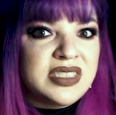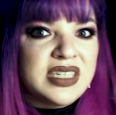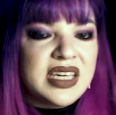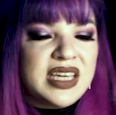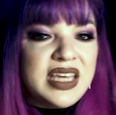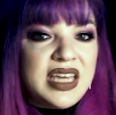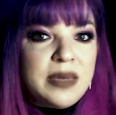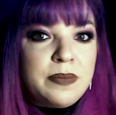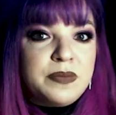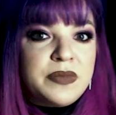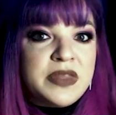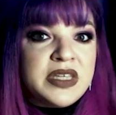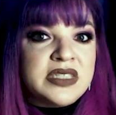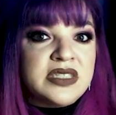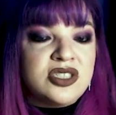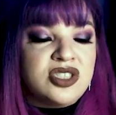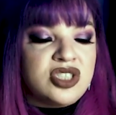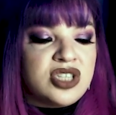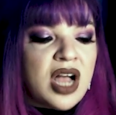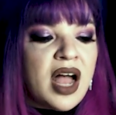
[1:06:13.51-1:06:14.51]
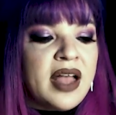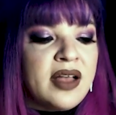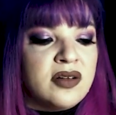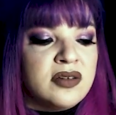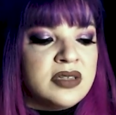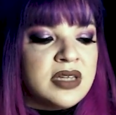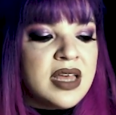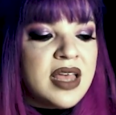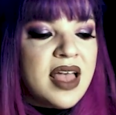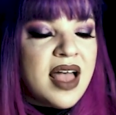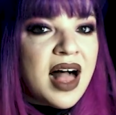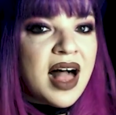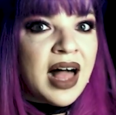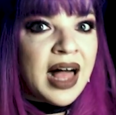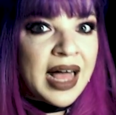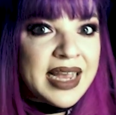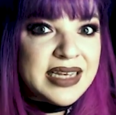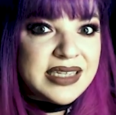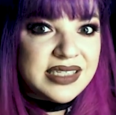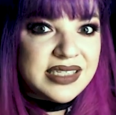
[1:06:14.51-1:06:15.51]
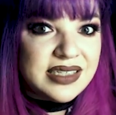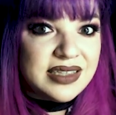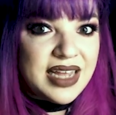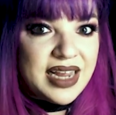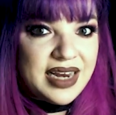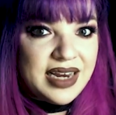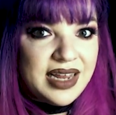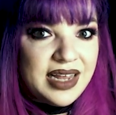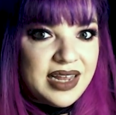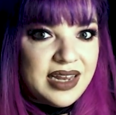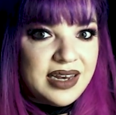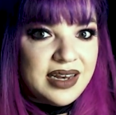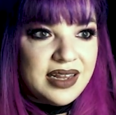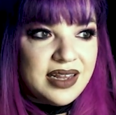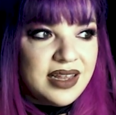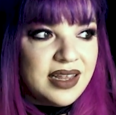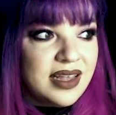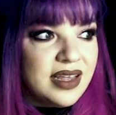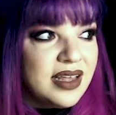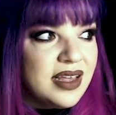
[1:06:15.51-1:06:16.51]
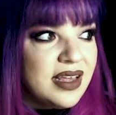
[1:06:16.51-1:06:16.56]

keep this child isolated.